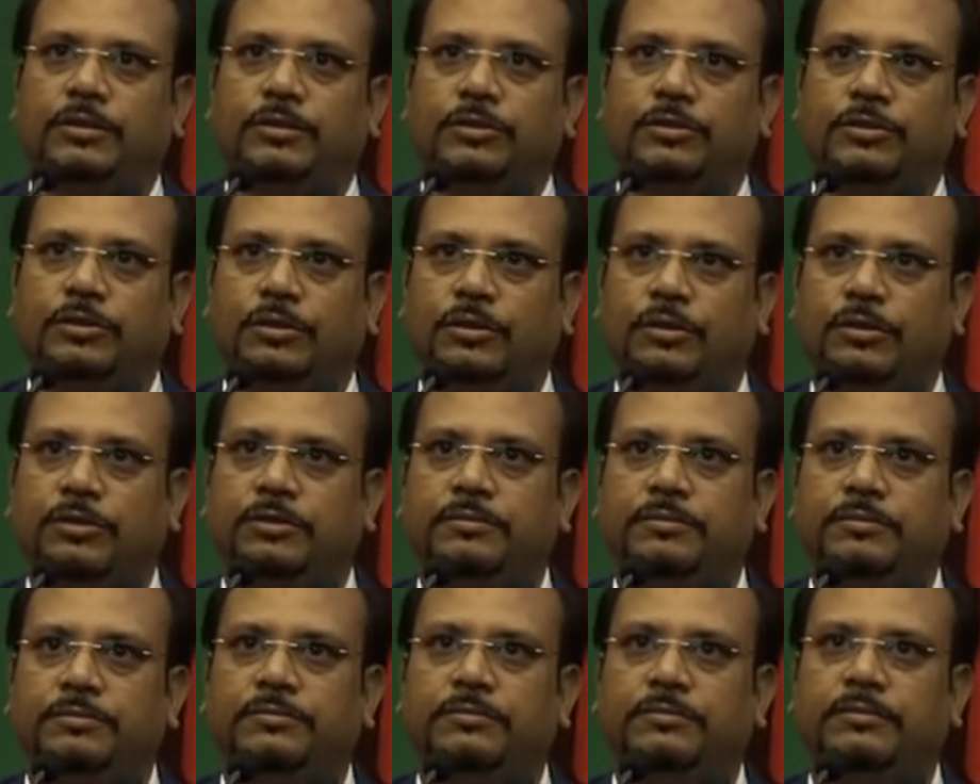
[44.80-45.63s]

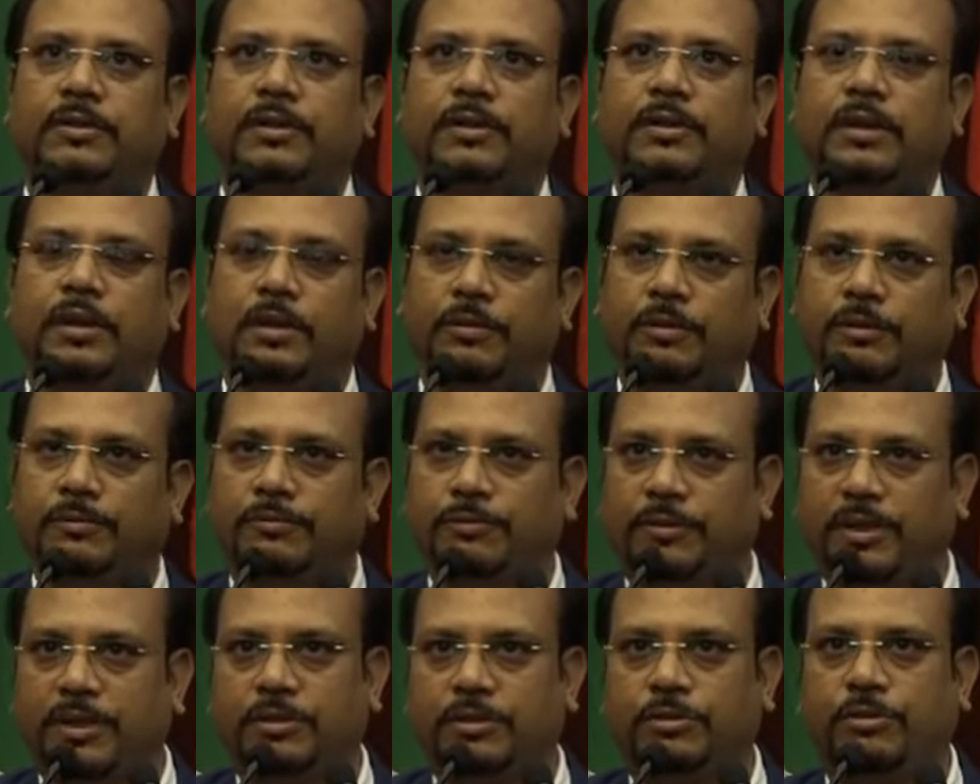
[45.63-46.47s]
So our
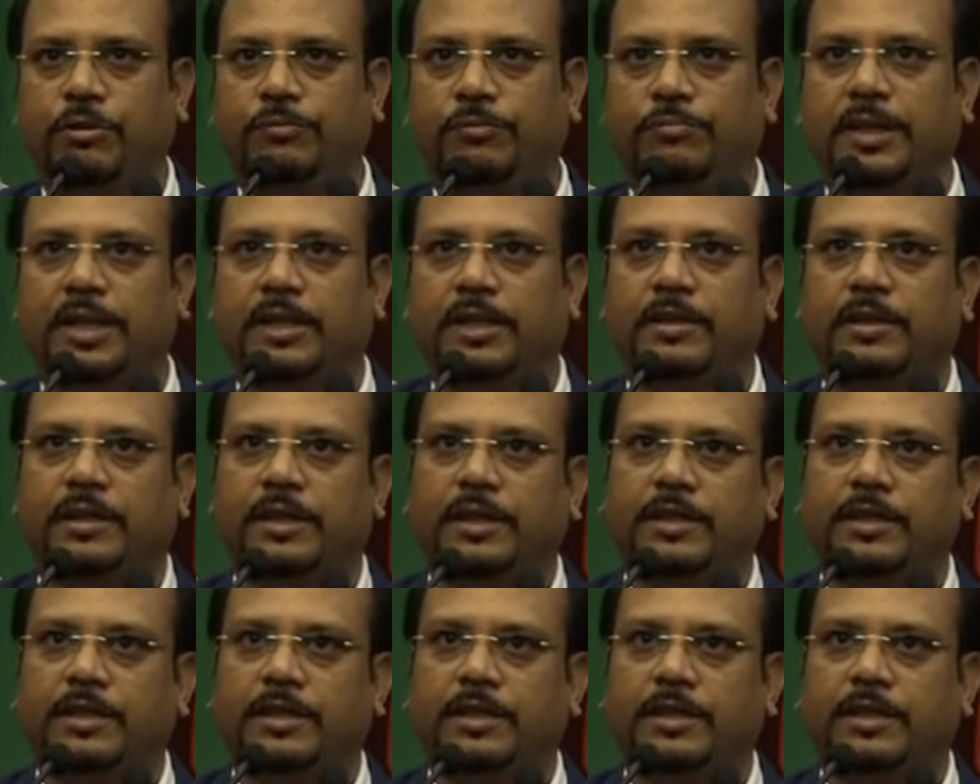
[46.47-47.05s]
first topic